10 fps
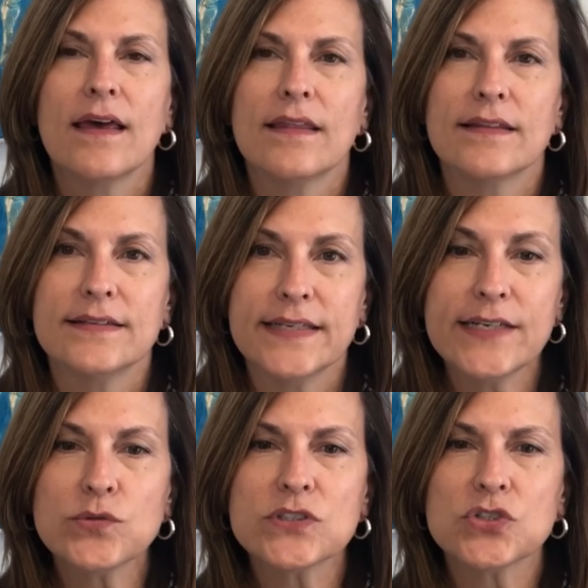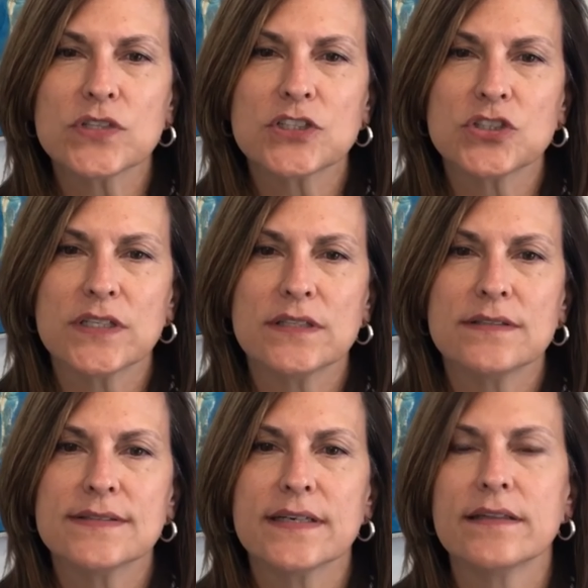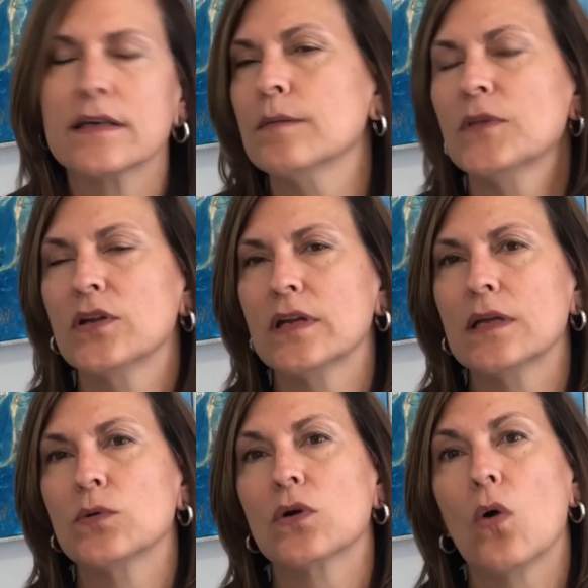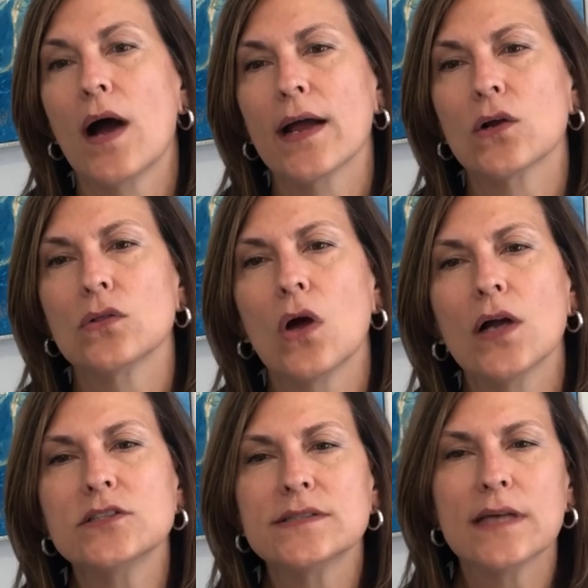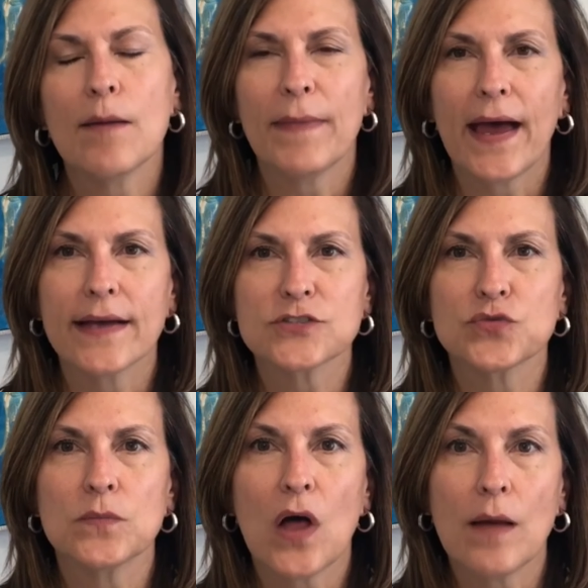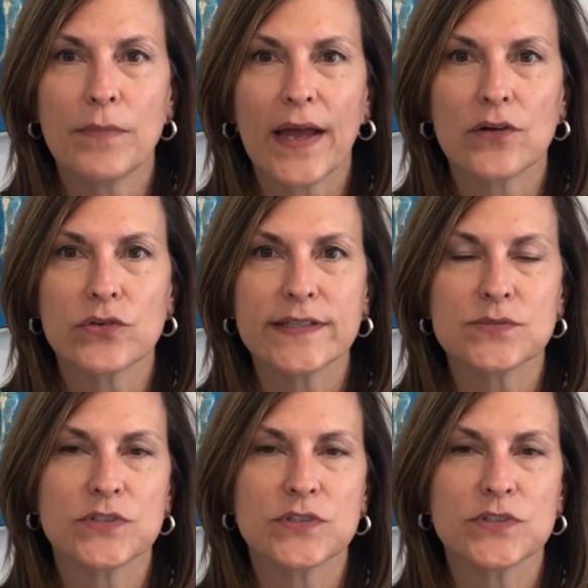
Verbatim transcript: The deed restrictions in the community require large setbacks from lot boundaries,